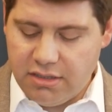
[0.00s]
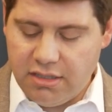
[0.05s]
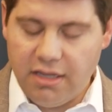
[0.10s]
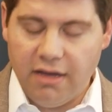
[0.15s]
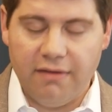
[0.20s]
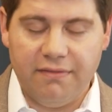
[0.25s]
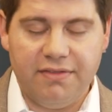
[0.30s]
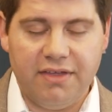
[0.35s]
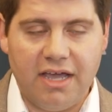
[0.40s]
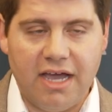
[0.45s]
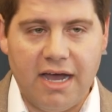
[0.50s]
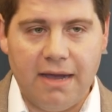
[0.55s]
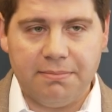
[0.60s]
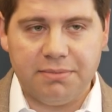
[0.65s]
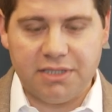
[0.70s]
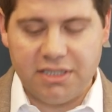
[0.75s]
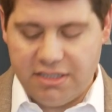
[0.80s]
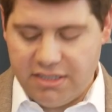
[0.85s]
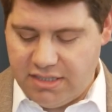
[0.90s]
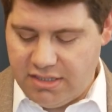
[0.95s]
of the
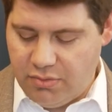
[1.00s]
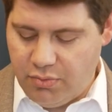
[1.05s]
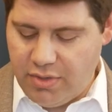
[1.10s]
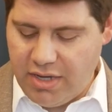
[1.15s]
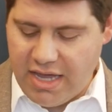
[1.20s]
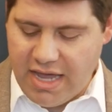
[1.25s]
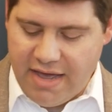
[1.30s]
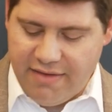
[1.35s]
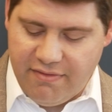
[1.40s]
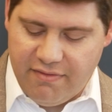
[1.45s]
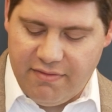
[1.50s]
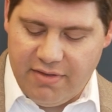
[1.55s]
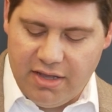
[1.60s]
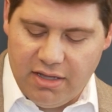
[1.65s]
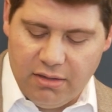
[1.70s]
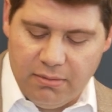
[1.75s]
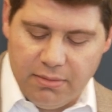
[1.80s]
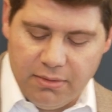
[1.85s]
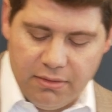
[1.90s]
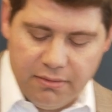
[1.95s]
options that we have
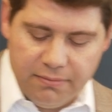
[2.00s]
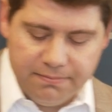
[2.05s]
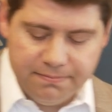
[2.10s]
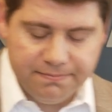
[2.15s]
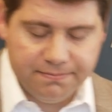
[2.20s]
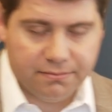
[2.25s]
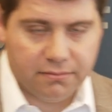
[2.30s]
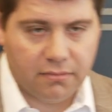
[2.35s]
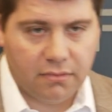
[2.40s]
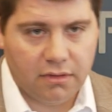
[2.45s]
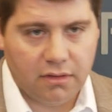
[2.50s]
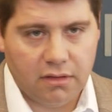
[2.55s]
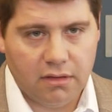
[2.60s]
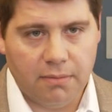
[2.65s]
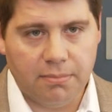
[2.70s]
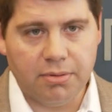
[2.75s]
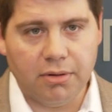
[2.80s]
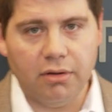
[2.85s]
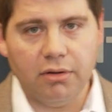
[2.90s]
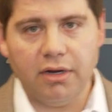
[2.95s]
available. The
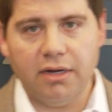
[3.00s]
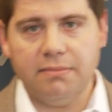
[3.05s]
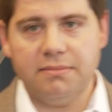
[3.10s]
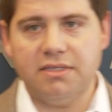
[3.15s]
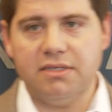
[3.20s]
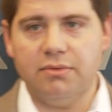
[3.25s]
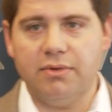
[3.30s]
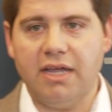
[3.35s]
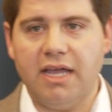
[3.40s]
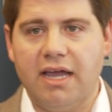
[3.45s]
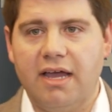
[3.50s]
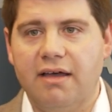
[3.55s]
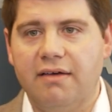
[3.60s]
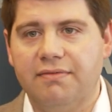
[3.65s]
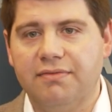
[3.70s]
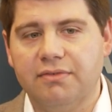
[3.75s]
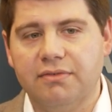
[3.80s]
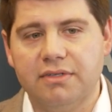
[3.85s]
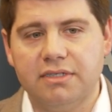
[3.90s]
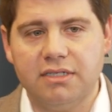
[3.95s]
programs that we have
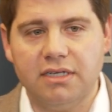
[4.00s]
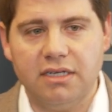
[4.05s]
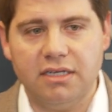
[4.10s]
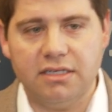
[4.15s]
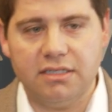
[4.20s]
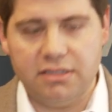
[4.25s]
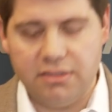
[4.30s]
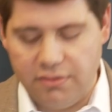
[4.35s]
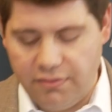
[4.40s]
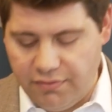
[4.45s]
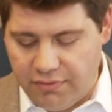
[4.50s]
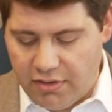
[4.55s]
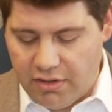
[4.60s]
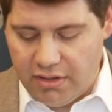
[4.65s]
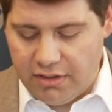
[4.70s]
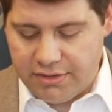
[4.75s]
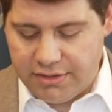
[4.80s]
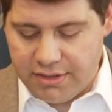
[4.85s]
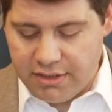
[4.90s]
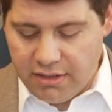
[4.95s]
through the City of Sioux
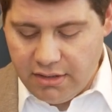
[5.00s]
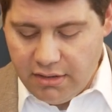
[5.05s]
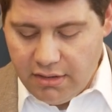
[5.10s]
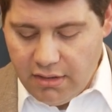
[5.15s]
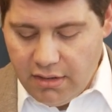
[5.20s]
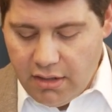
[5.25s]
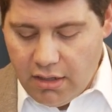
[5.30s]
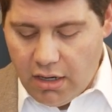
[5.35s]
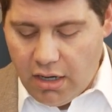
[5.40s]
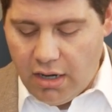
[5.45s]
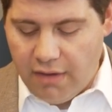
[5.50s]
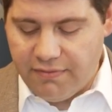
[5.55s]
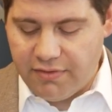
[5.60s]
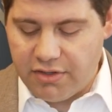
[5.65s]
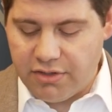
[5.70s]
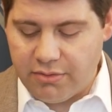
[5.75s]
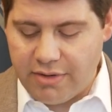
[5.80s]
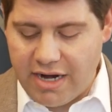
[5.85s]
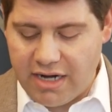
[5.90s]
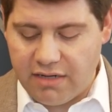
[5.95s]
Falls offer
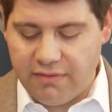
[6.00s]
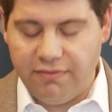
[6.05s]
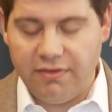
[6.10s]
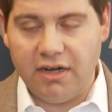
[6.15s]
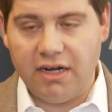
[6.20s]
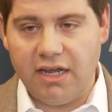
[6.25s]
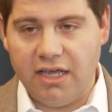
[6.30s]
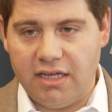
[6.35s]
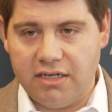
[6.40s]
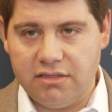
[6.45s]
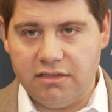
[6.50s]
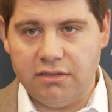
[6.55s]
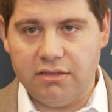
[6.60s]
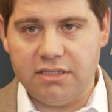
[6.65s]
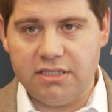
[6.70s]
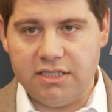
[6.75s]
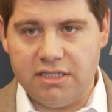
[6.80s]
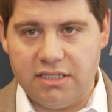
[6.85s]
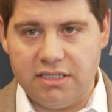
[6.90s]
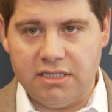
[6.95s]
direct financial
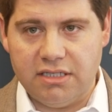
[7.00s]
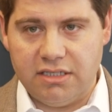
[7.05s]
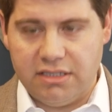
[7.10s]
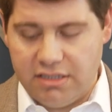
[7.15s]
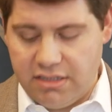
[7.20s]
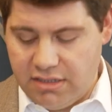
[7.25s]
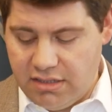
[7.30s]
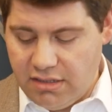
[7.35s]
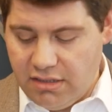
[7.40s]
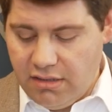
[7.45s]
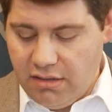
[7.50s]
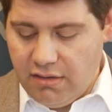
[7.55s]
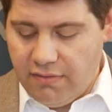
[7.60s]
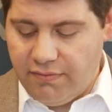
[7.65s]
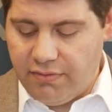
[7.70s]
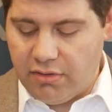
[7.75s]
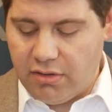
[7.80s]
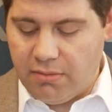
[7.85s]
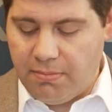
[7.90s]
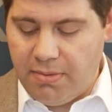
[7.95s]
assistance
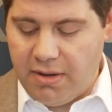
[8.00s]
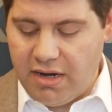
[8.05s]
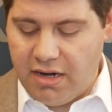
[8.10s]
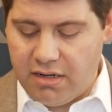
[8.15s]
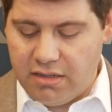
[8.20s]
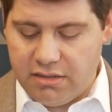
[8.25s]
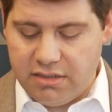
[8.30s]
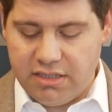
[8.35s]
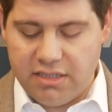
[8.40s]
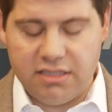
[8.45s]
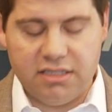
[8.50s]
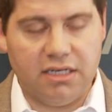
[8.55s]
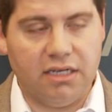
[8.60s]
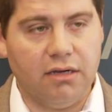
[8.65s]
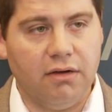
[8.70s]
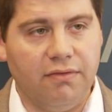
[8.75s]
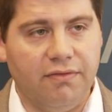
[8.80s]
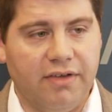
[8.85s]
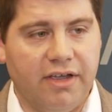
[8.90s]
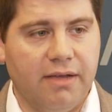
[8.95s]
for repairs to
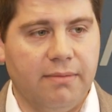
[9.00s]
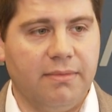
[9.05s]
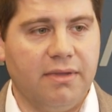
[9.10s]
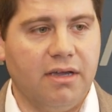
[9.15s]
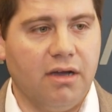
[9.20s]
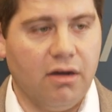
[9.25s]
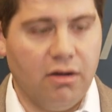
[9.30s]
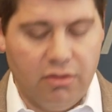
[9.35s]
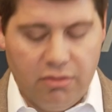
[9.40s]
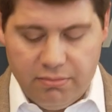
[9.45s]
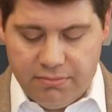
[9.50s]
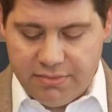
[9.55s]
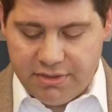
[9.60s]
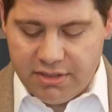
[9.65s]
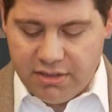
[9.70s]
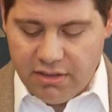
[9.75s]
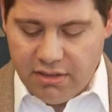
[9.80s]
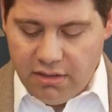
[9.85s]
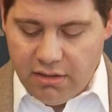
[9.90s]
single-family homes,